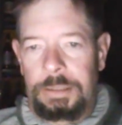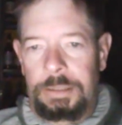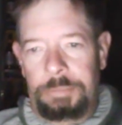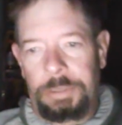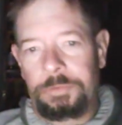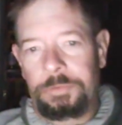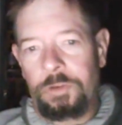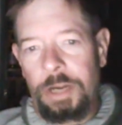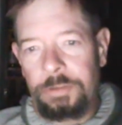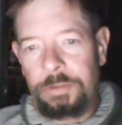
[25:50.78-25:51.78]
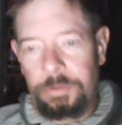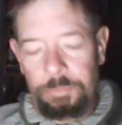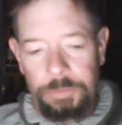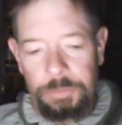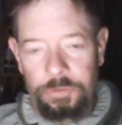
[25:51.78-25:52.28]
Plus, I'm trying to
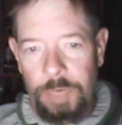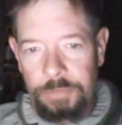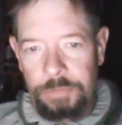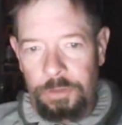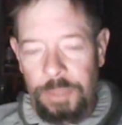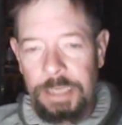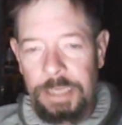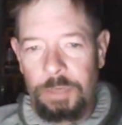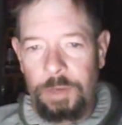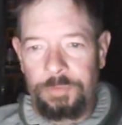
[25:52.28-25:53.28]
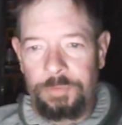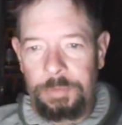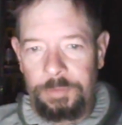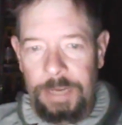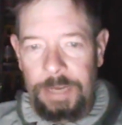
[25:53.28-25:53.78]
misdirect your thinking away
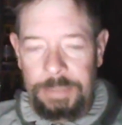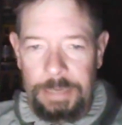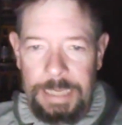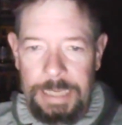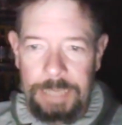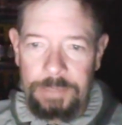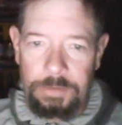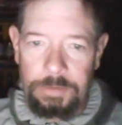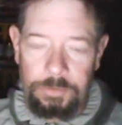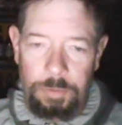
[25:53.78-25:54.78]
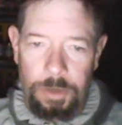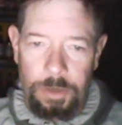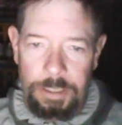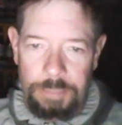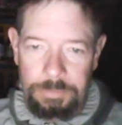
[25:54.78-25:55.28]
from the fact that I can't tell these
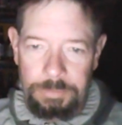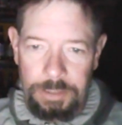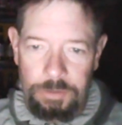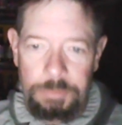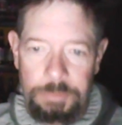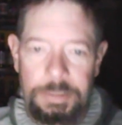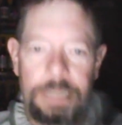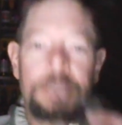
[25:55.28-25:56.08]
apart, and I'm very troubled by it.